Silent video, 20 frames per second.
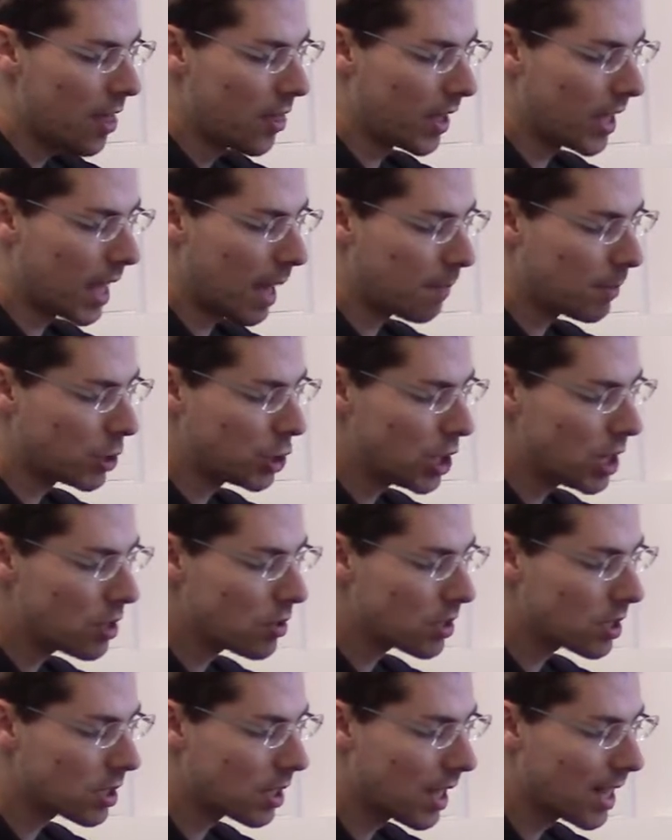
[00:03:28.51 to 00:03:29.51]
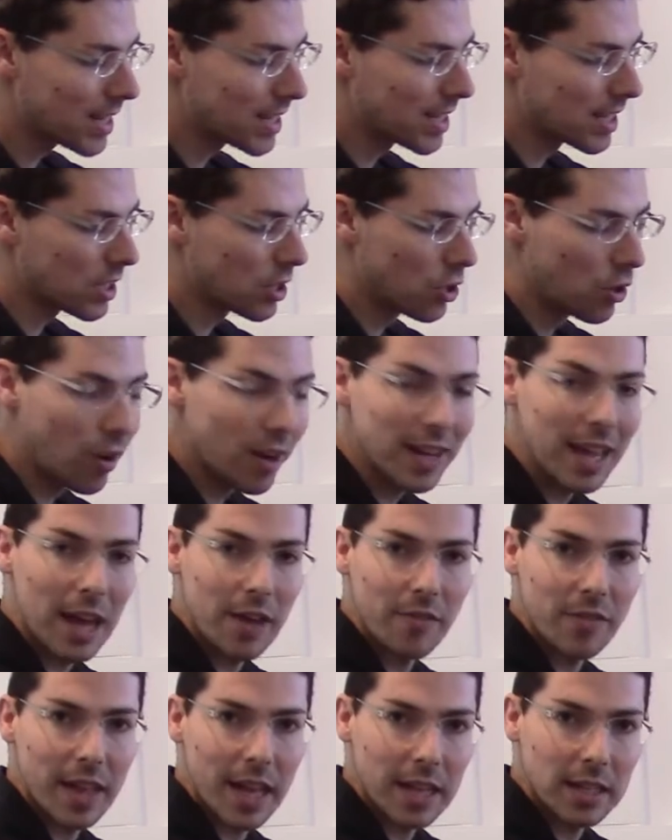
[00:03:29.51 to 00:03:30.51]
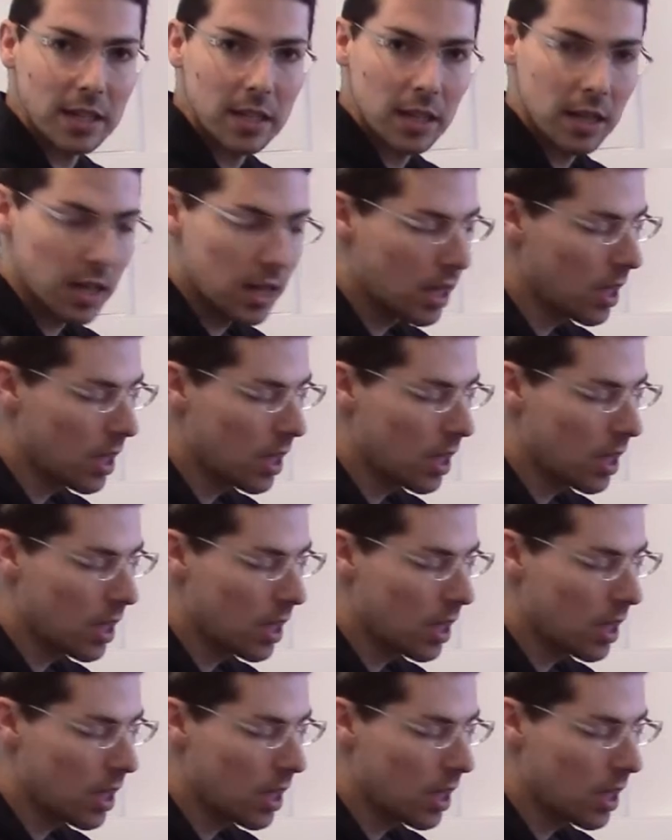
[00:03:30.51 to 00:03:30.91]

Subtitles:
The cappuccino side does not have that.